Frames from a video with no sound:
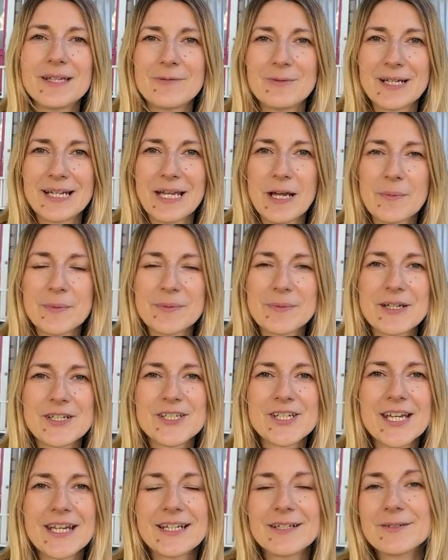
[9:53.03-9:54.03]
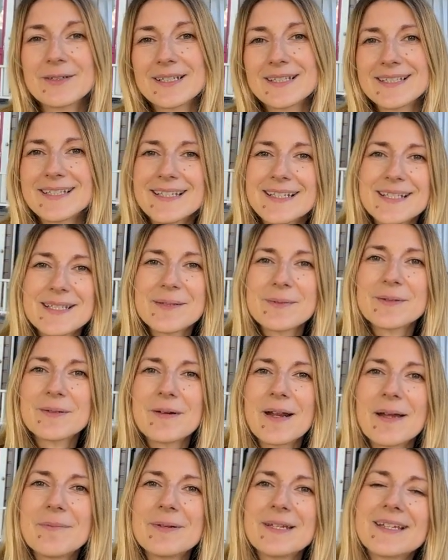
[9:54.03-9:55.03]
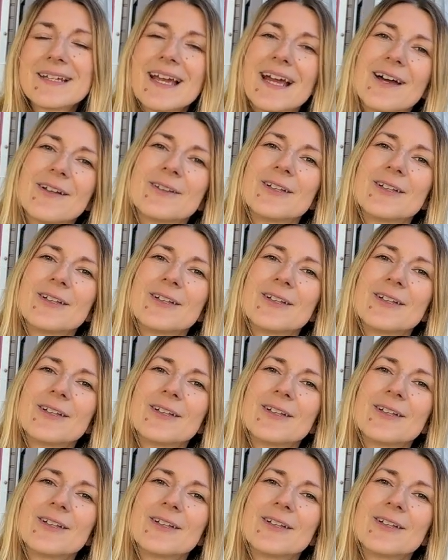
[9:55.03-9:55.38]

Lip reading: It really helps my channel. Consider subscribing.